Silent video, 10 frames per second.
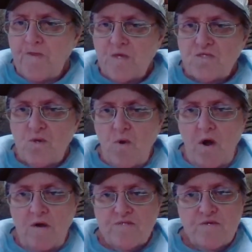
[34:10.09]
so
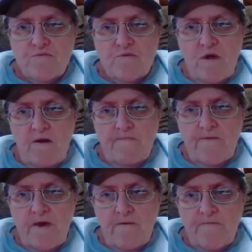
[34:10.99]
also not
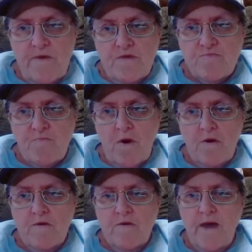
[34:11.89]
the healthiest
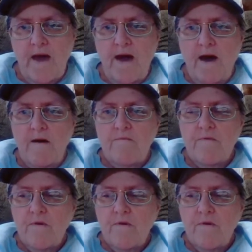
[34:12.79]
partner to have.